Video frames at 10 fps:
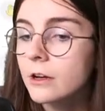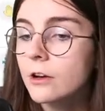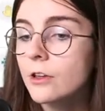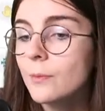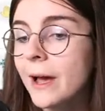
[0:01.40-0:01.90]

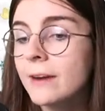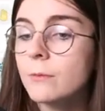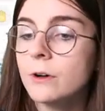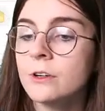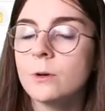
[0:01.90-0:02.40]
Now you might
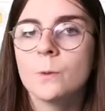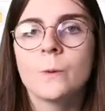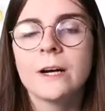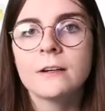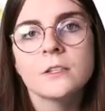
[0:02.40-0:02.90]
wonder
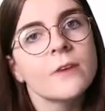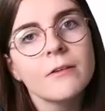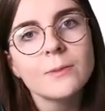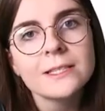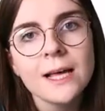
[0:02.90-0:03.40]
where those
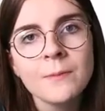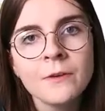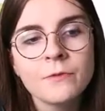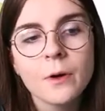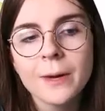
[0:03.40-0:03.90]
variables
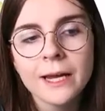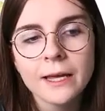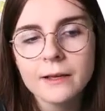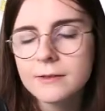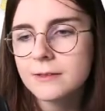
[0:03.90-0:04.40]
coming from,
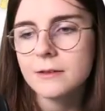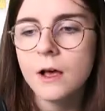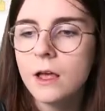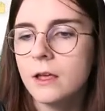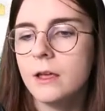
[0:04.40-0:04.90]
Anaïs.
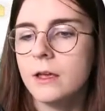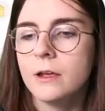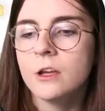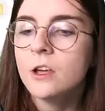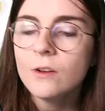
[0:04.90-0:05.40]

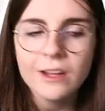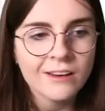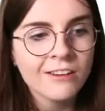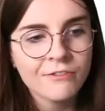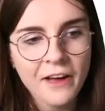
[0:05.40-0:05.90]
You
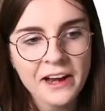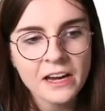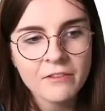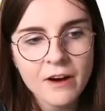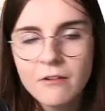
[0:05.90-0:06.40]
didn't define
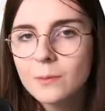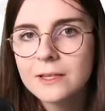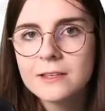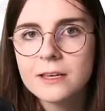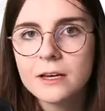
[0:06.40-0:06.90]
any
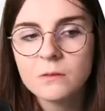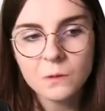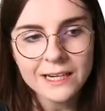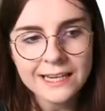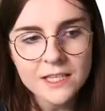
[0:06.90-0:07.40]
variables here.
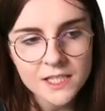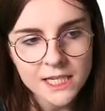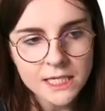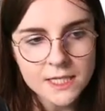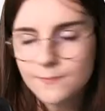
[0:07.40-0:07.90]
What is
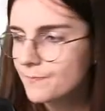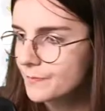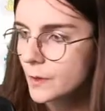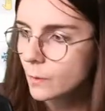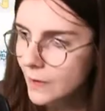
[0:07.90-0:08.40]
this?
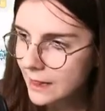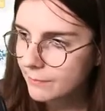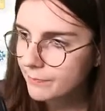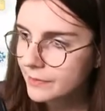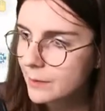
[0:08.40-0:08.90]
Well,
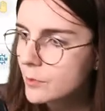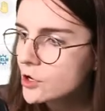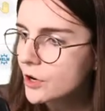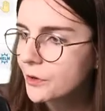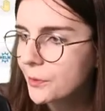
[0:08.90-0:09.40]
let me
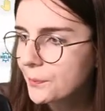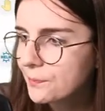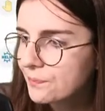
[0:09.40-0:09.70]
show you.